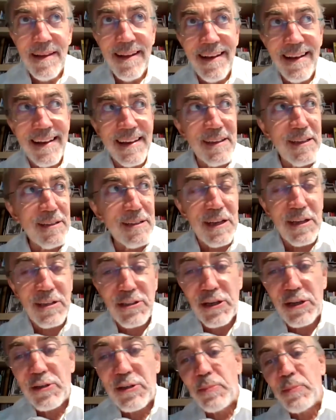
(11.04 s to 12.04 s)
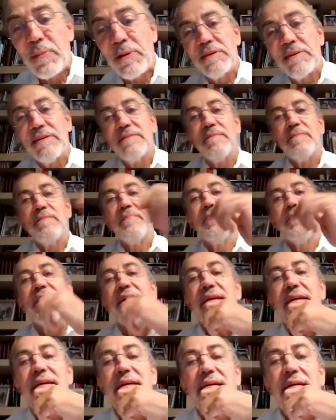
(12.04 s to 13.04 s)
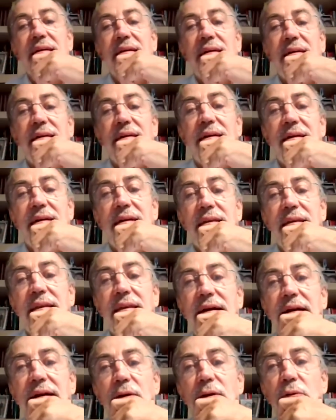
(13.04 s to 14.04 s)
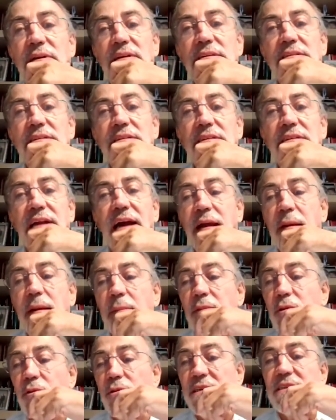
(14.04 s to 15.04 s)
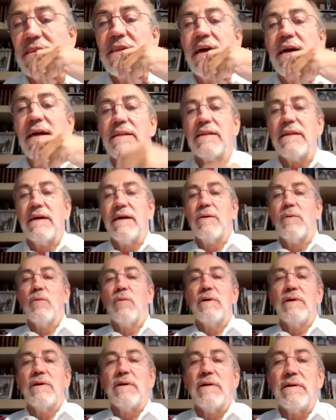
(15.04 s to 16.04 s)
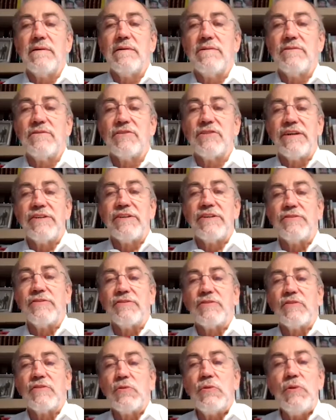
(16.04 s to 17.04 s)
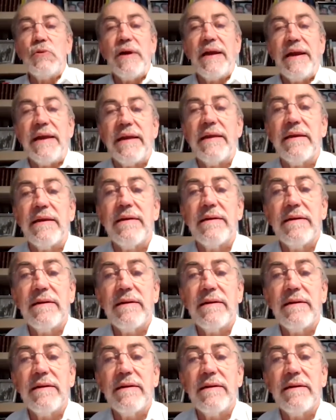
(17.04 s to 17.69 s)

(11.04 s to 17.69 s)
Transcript: ladies and gentlemen. Now it's time to start our session 2A